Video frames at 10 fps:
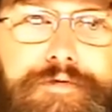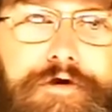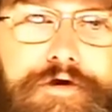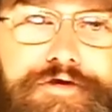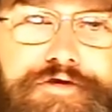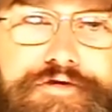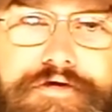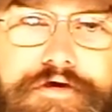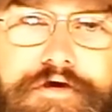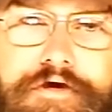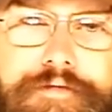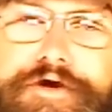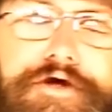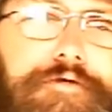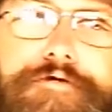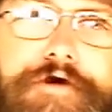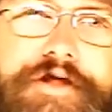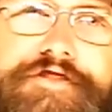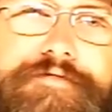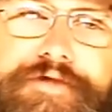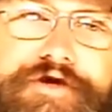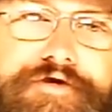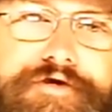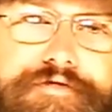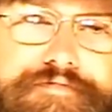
words, but don't correct them either.